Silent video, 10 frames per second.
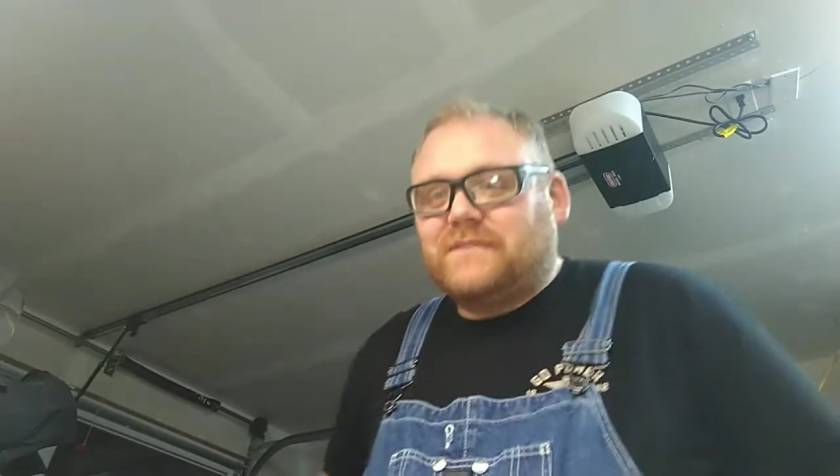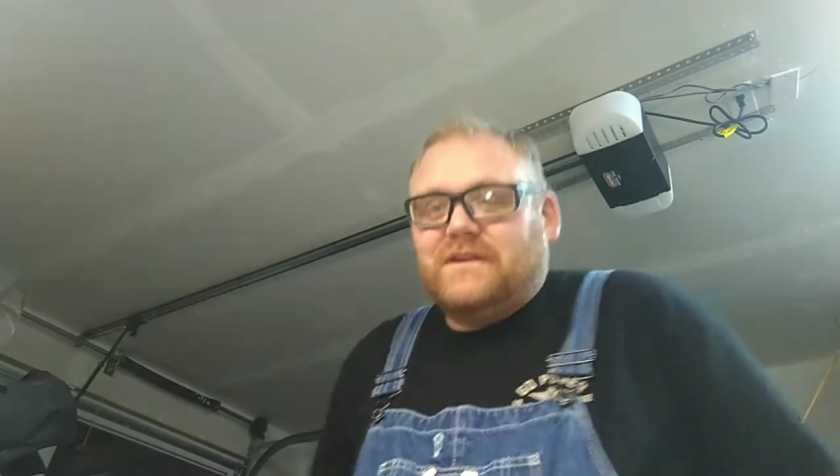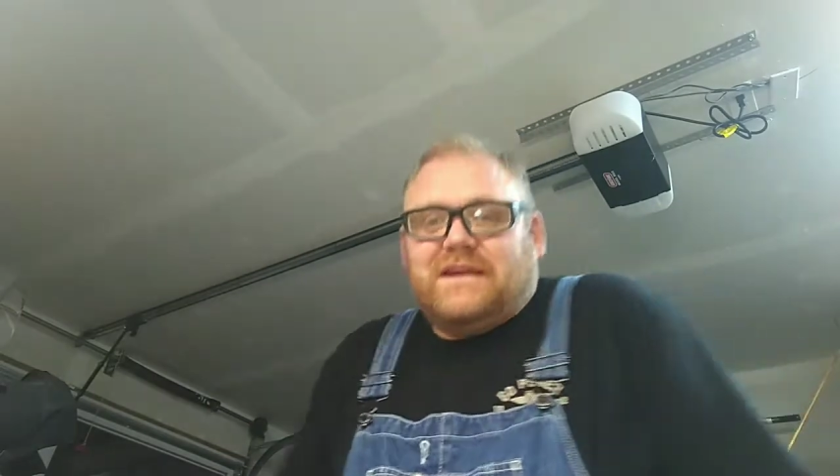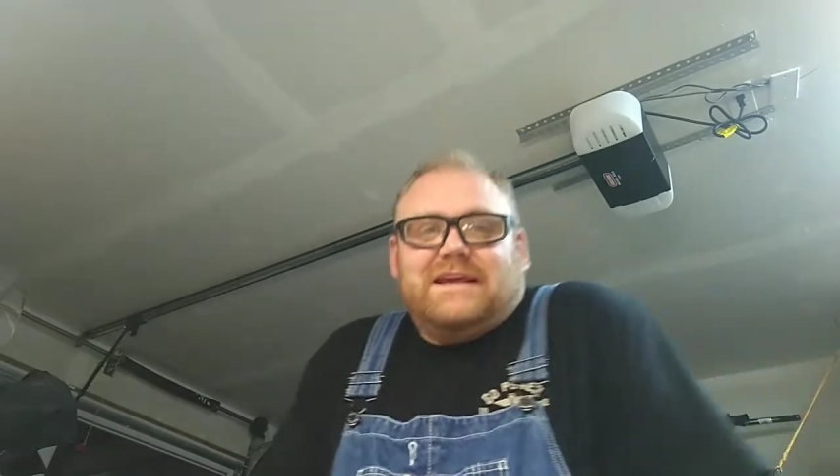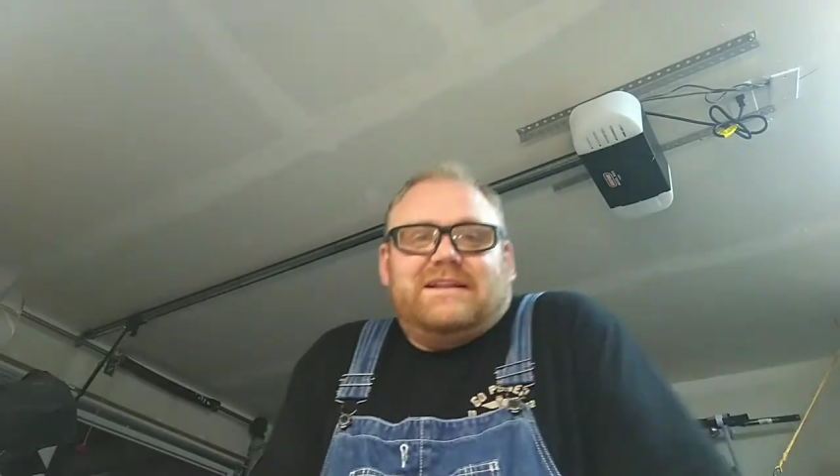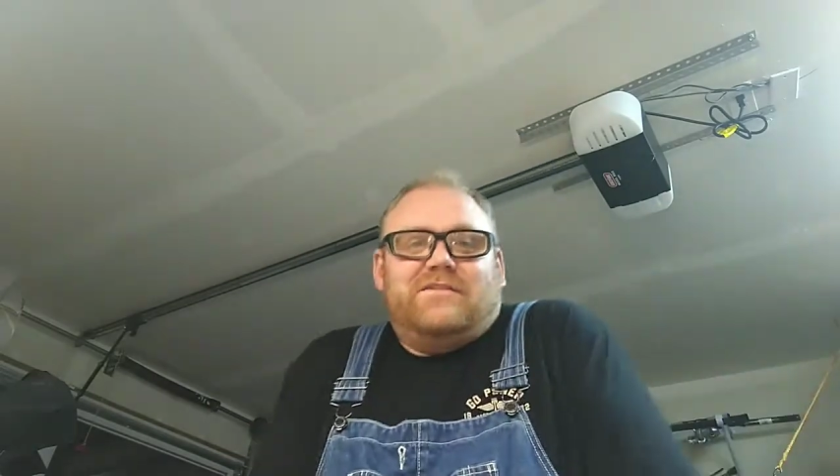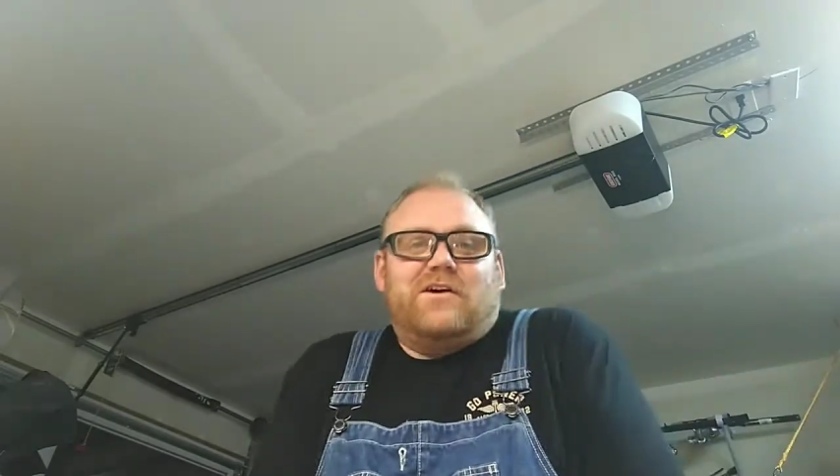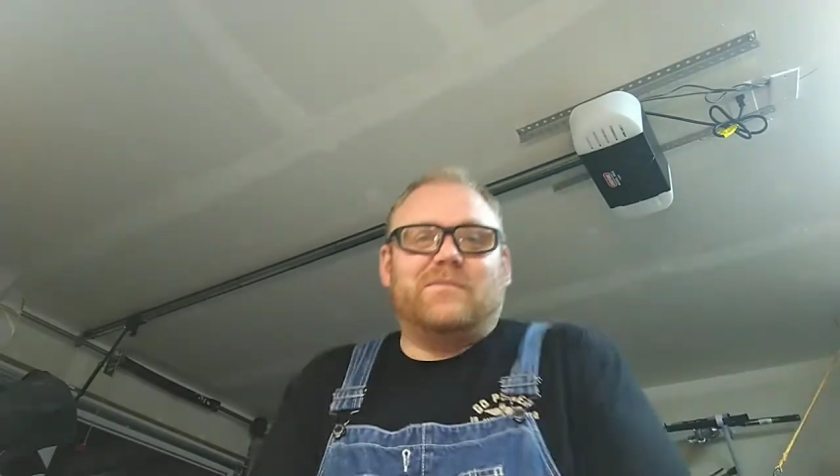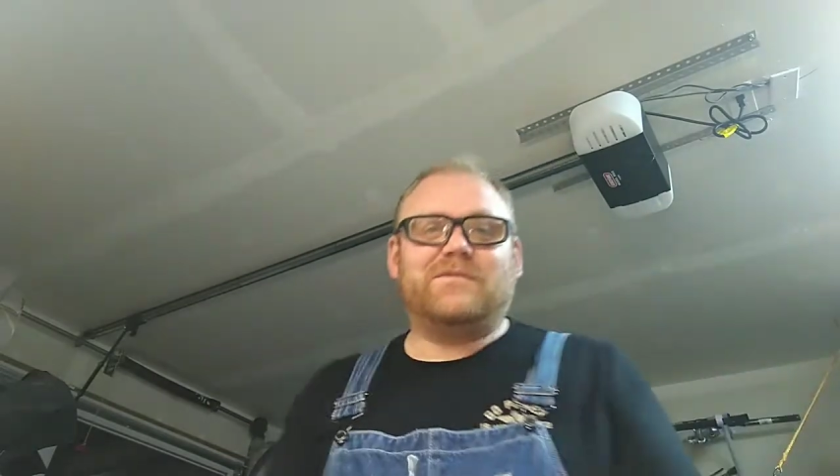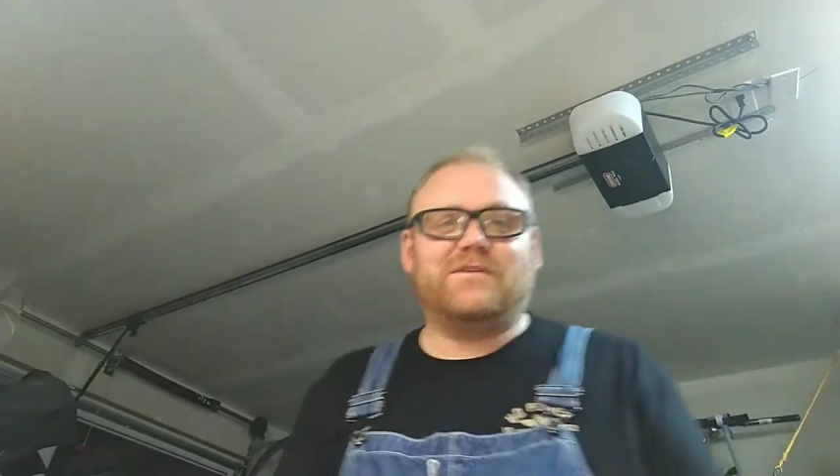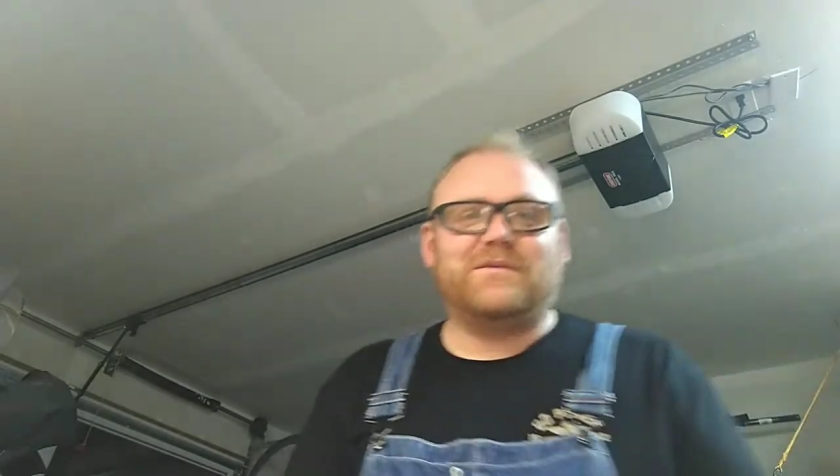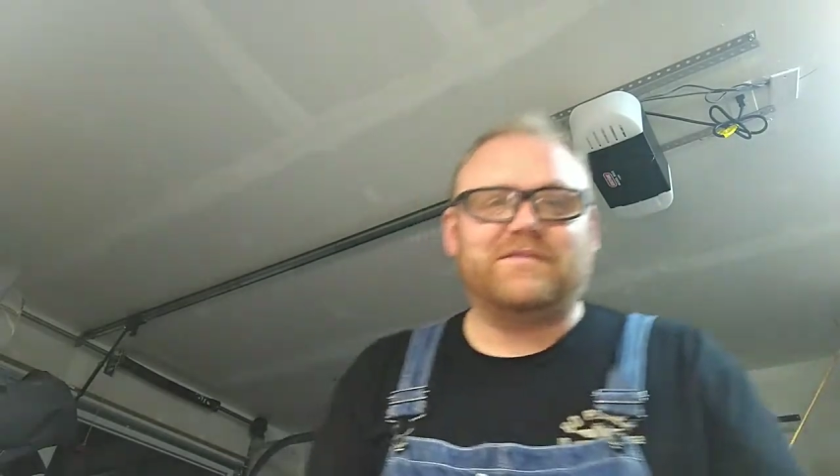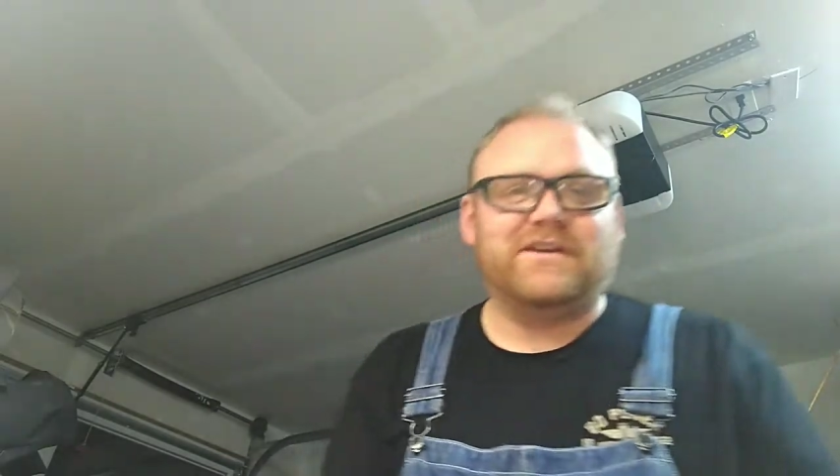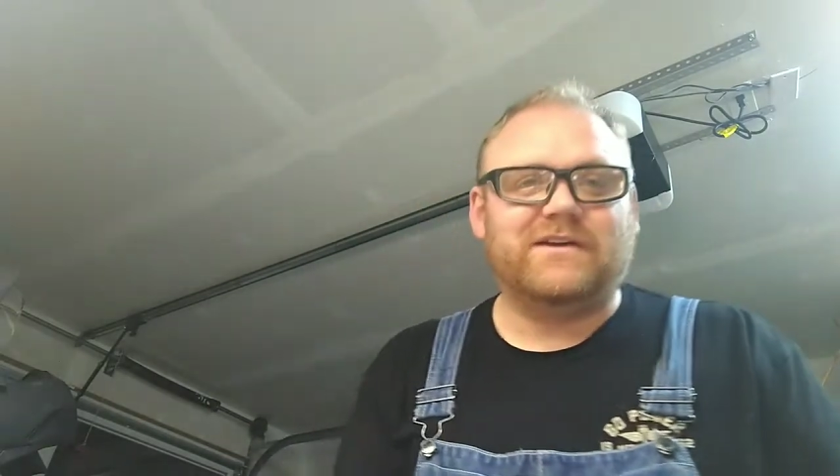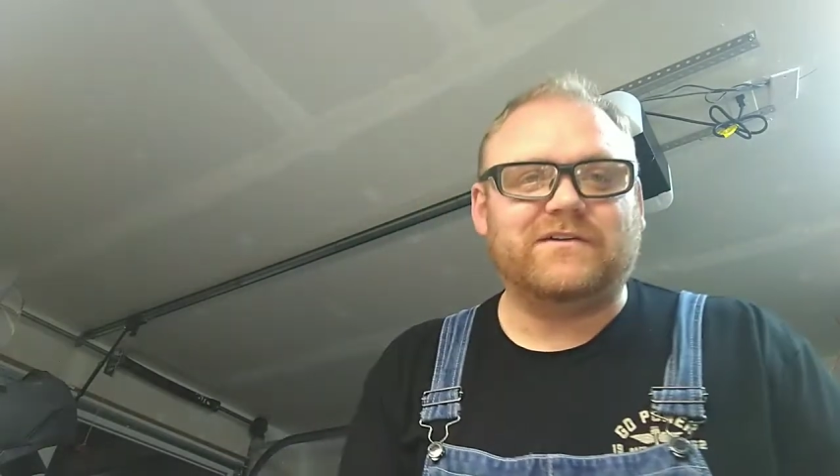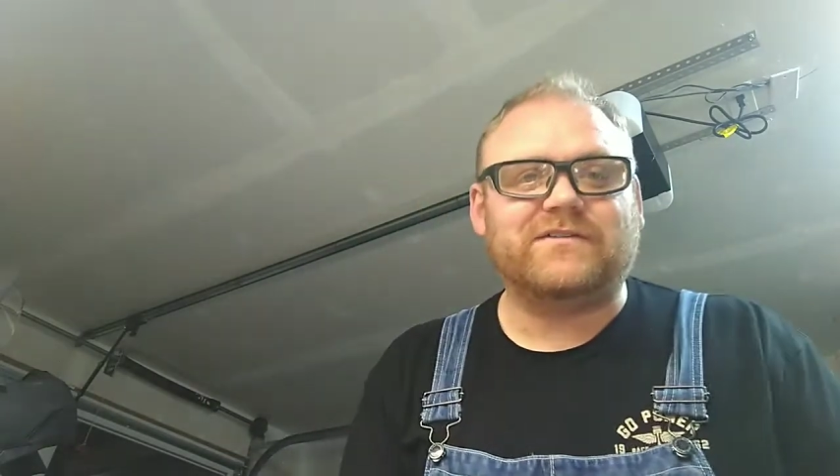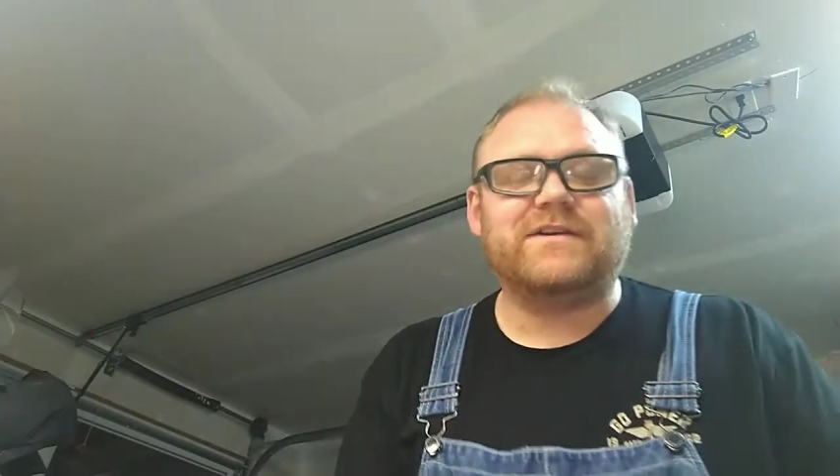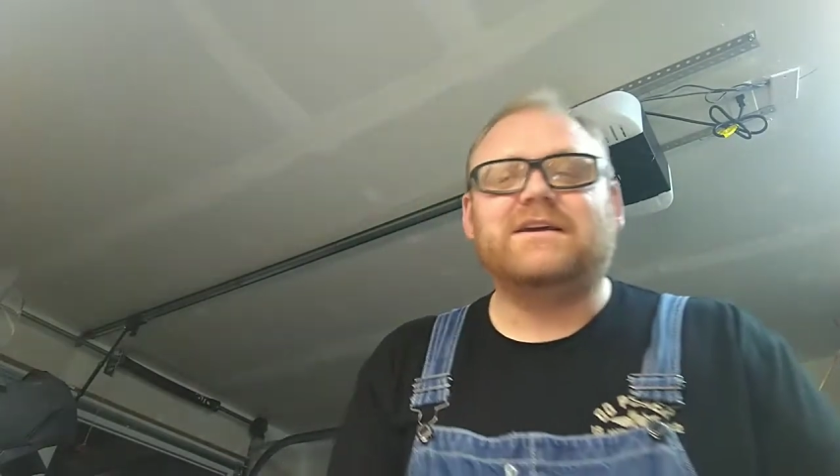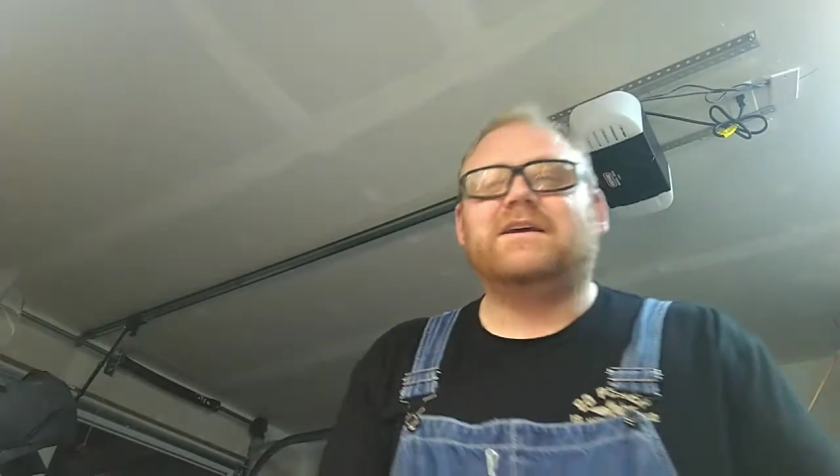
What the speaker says: You can't leave comments on my videos.